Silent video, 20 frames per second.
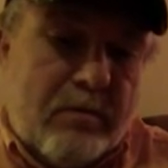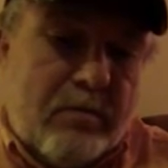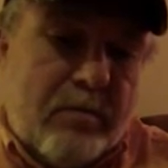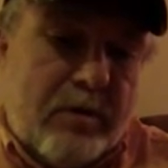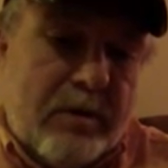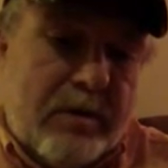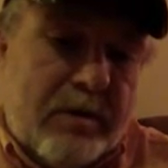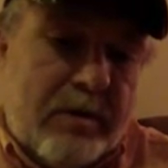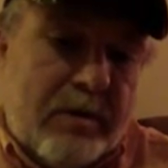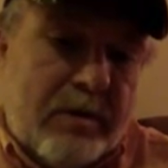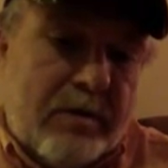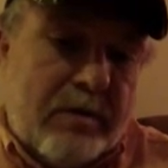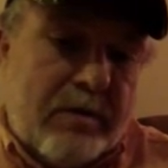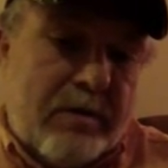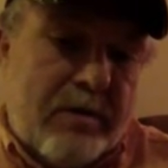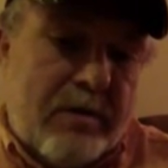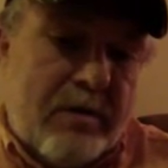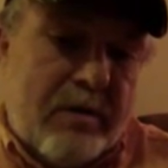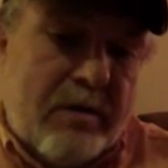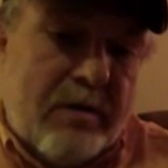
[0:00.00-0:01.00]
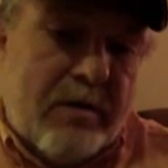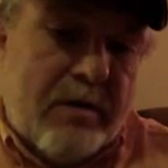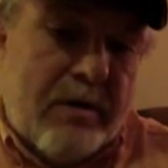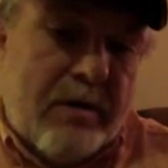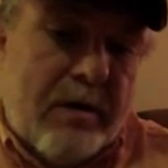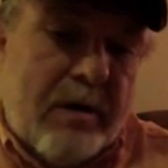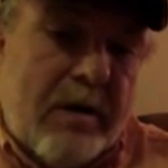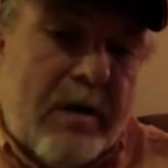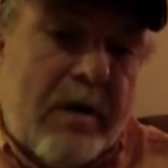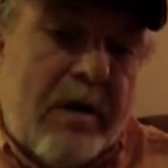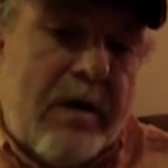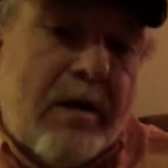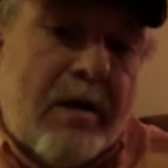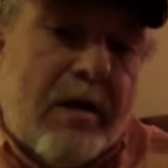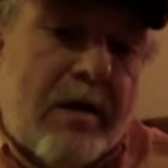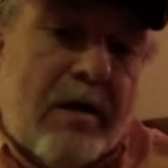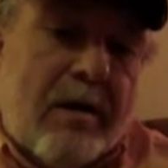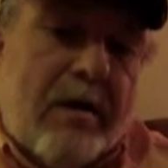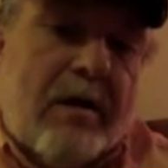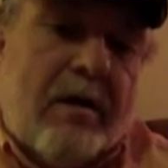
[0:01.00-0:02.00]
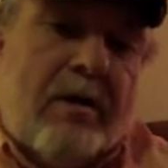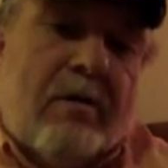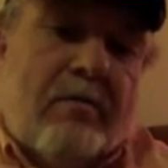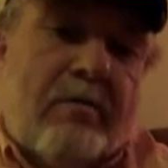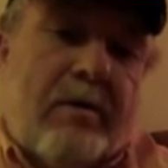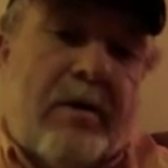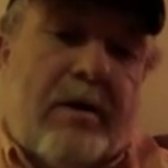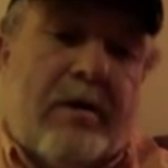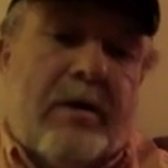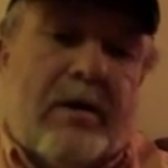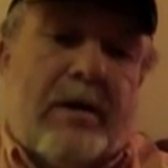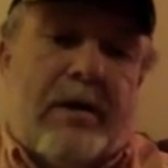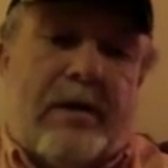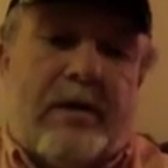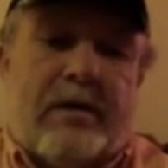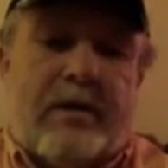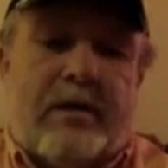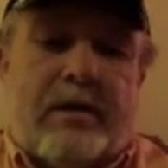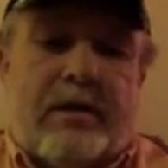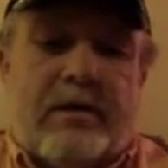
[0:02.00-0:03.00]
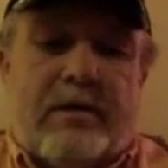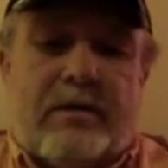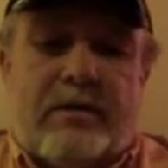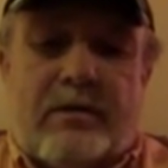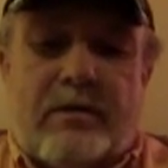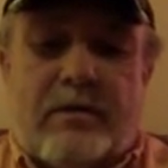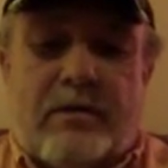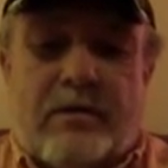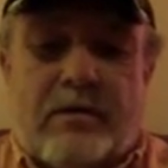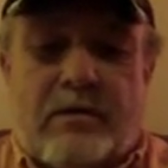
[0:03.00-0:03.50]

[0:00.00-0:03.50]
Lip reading: twist this on here like this.